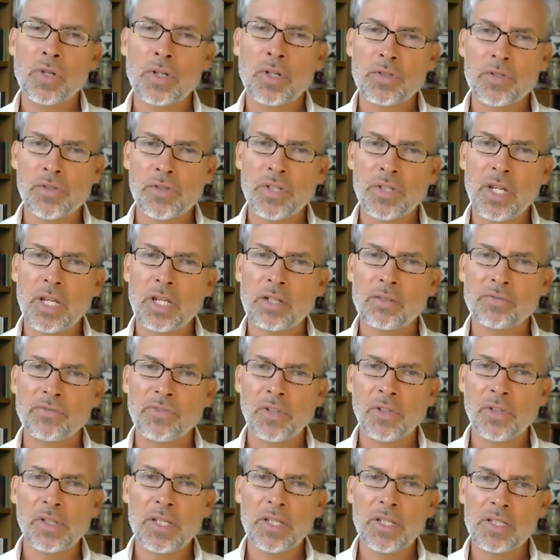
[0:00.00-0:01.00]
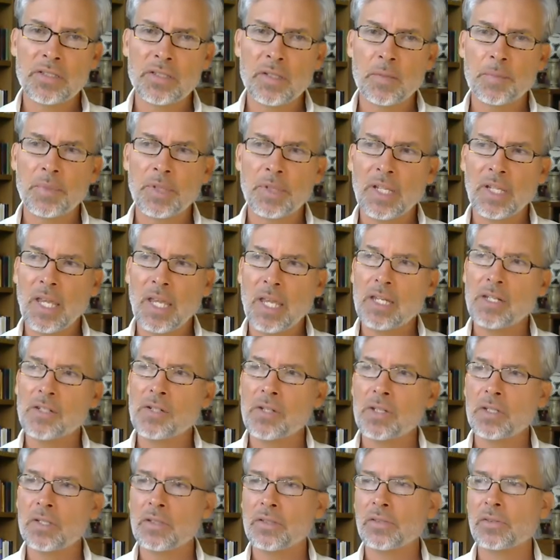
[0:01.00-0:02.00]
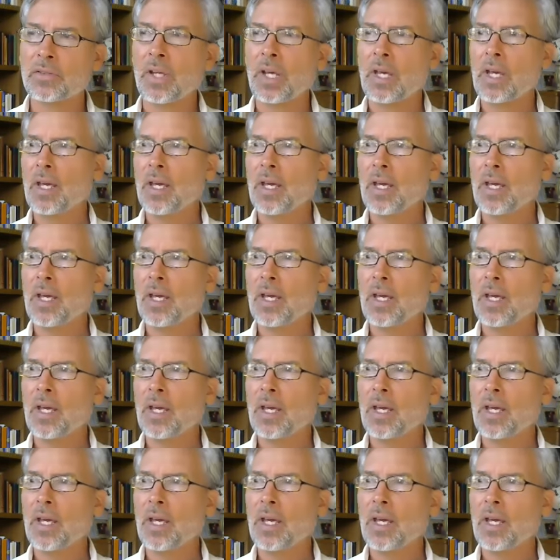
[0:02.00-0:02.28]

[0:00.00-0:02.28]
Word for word: understand fully its implications,